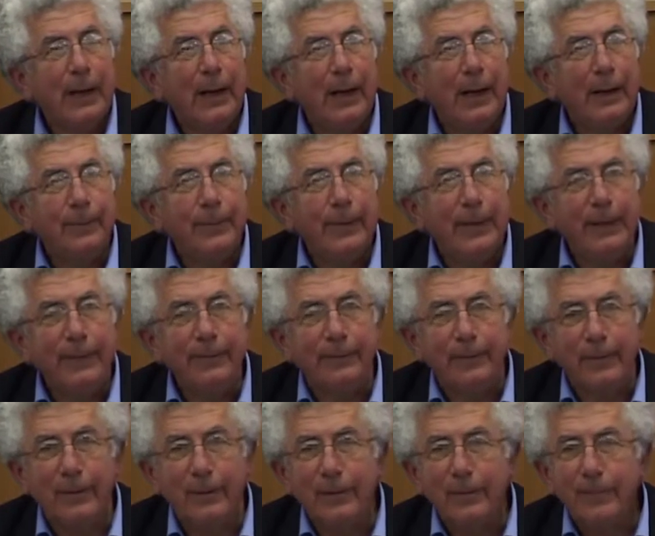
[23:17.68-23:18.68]

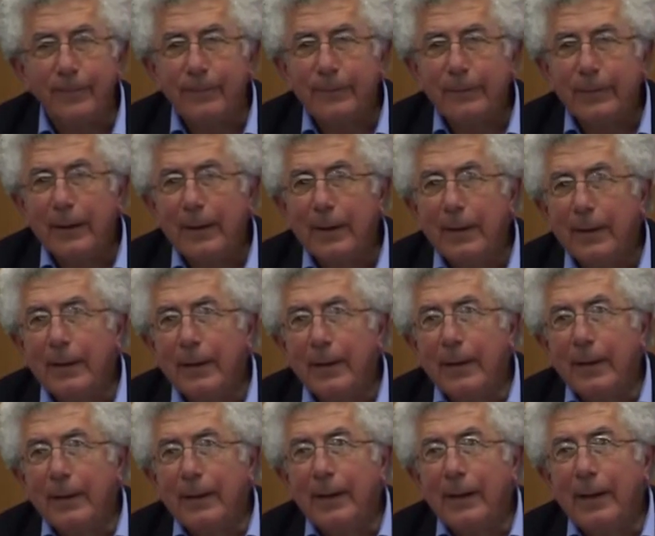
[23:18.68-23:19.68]
upheaval.
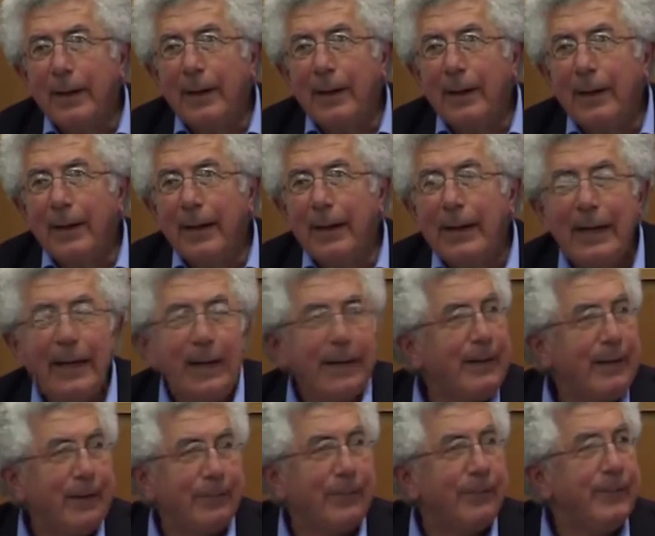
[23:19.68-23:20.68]
And he
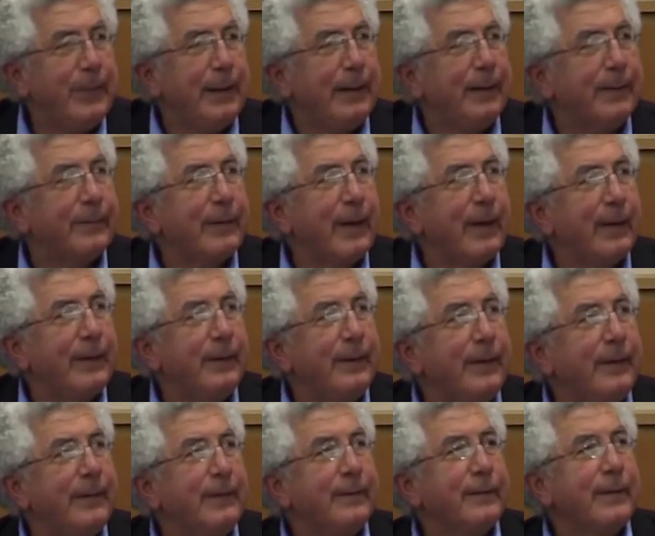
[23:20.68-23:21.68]
had never been a
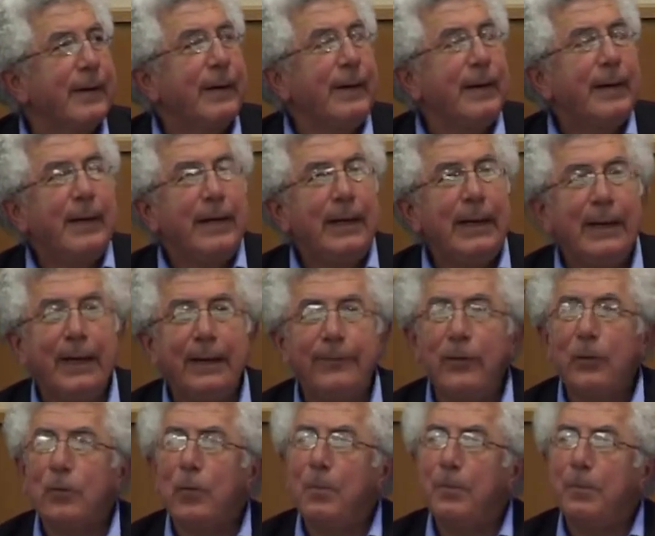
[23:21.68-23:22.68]
Zionist. He
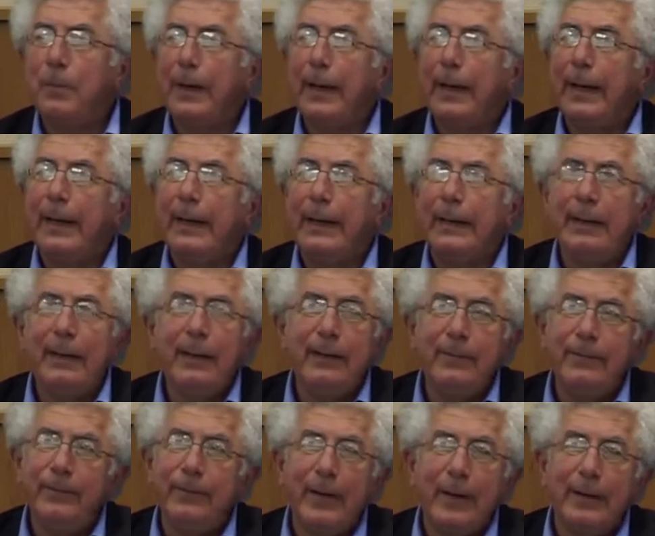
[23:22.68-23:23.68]
never complained.
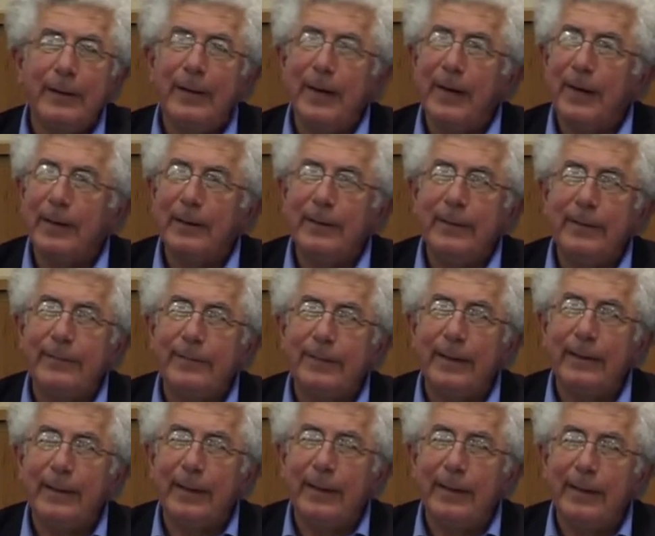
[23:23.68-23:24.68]
In fact, he hardly
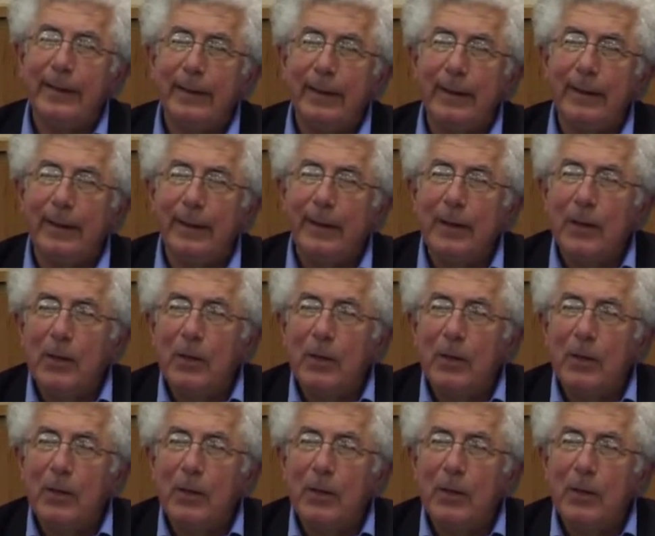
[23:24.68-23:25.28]
said anything.